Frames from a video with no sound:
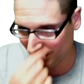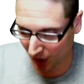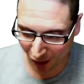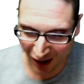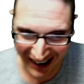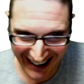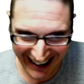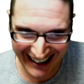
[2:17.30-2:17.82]
all
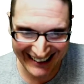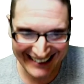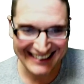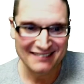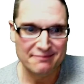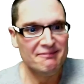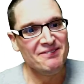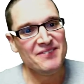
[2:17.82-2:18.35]
right?
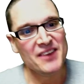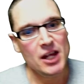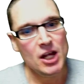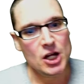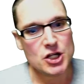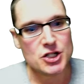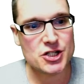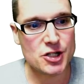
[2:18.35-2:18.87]

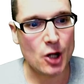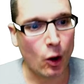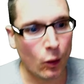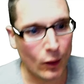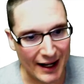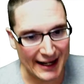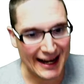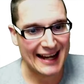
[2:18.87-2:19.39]
So
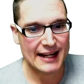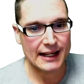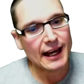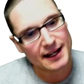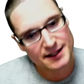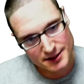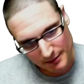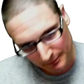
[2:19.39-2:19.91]
in any case,